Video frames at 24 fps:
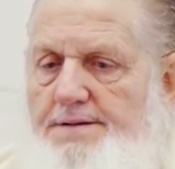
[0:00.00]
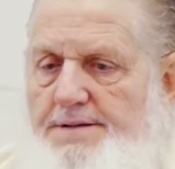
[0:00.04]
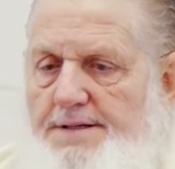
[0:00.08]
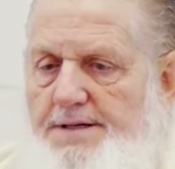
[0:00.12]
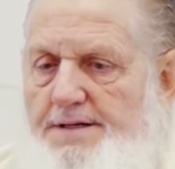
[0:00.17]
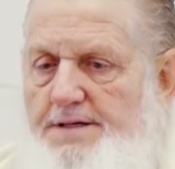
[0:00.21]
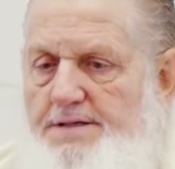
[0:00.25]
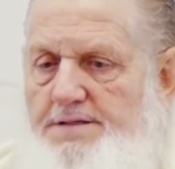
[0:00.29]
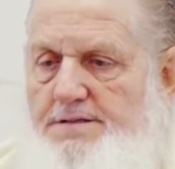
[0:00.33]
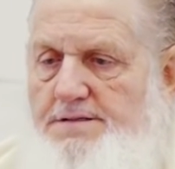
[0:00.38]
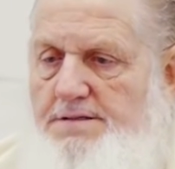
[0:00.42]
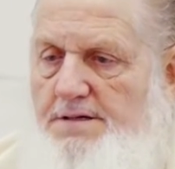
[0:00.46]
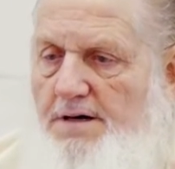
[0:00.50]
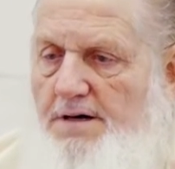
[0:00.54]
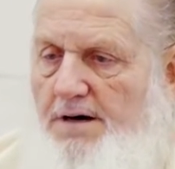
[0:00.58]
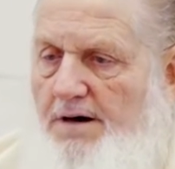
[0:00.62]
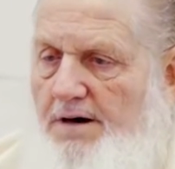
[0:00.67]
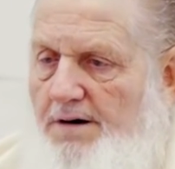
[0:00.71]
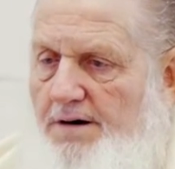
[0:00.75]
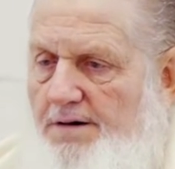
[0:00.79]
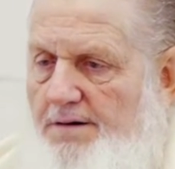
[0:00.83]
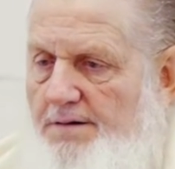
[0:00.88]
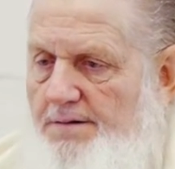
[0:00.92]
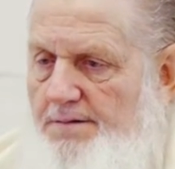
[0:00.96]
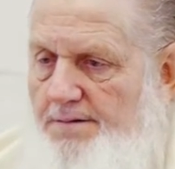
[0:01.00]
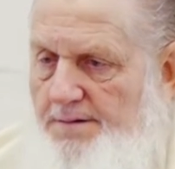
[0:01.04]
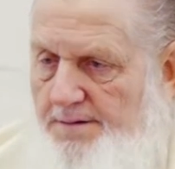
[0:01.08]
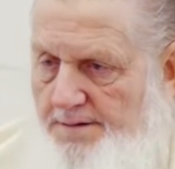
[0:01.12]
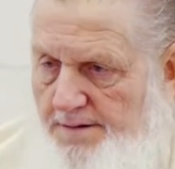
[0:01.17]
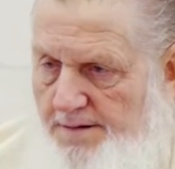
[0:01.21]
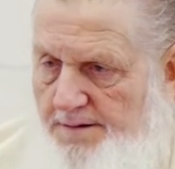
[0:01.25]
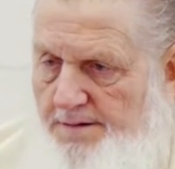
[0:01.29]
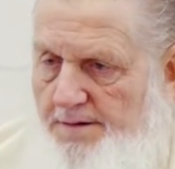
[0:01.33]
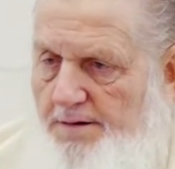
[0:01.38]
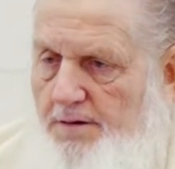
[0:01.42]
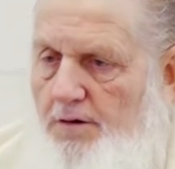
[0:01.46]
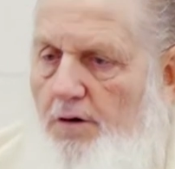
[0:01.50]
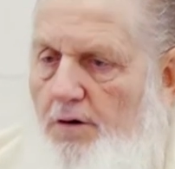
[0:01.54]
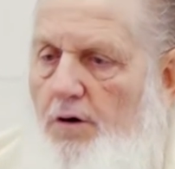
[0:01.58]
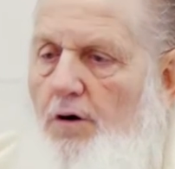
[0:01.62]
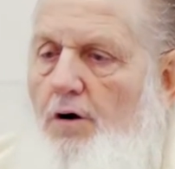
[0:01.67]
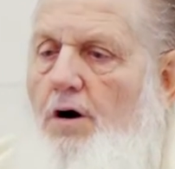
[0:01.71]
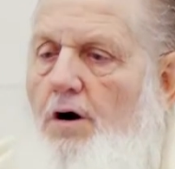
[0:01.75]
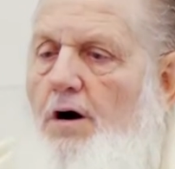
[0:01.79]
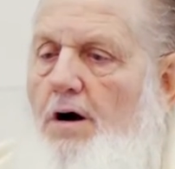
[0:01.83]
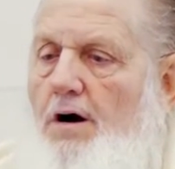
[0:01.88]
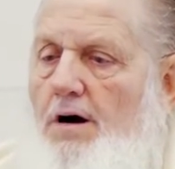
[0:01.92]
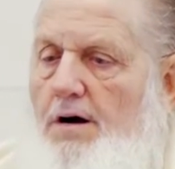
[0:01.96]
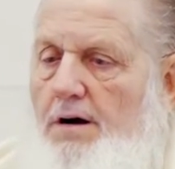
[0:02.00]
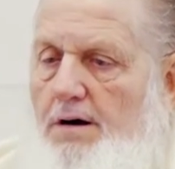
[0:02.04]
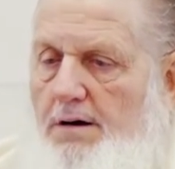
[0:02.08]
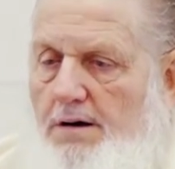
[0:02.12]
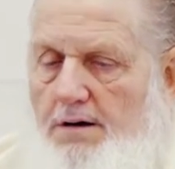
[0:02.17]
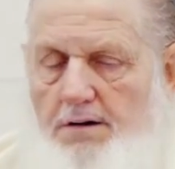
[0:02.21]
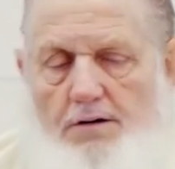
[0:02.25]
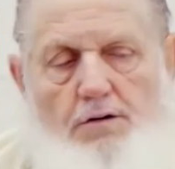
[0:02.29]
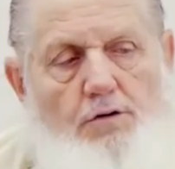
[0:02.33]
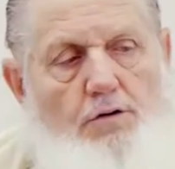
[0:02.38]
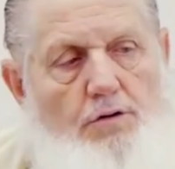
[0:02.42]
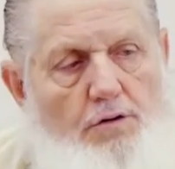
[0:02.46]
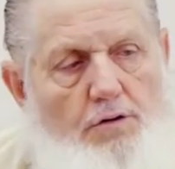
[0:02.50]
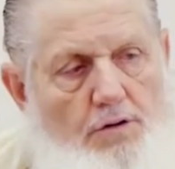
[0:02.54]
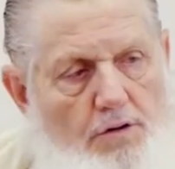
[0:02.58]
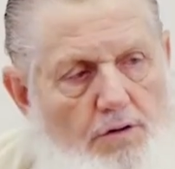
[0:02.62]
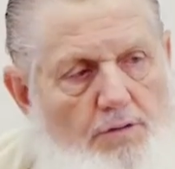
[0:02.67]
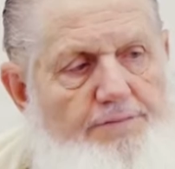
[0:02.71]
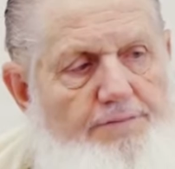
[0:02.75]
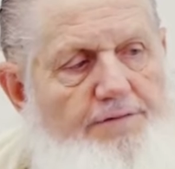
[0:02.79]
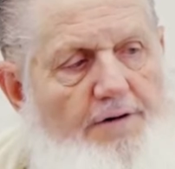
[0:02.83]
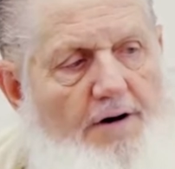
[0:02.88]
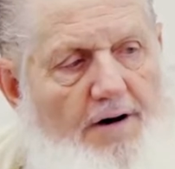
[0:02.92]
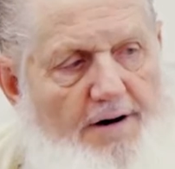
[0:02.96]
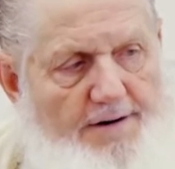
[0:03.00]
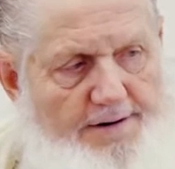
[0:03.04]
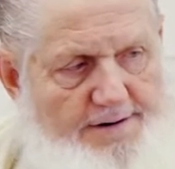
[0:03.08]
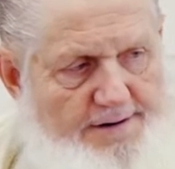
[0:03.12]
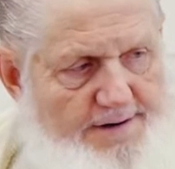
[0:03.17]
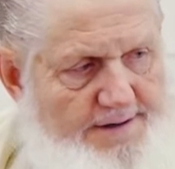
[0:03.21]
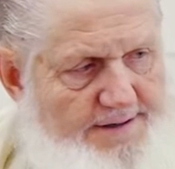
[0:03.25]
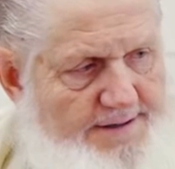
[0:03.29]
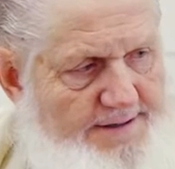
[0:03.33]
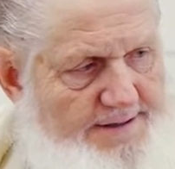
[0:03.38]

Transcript: These are the kuffar,